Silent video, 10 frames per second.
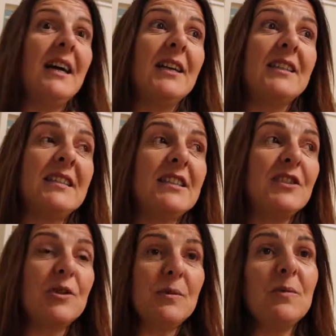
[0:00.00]
I sent
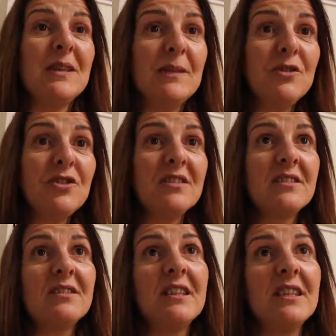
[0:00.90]
in some of my
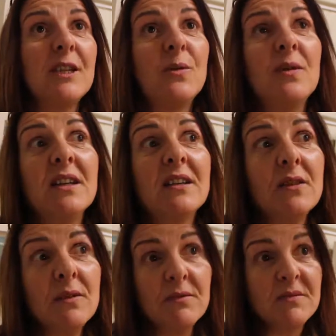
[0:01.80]
images and they were like
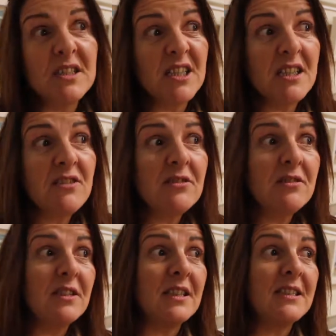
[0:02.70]
delighted,
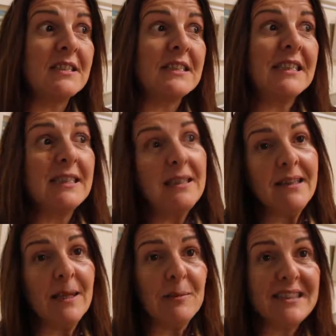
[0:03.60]
nice
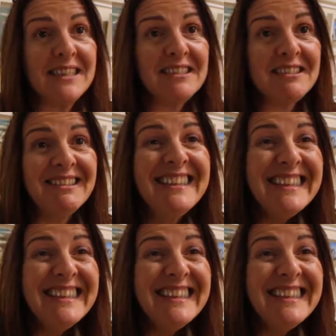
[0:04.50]
happy days.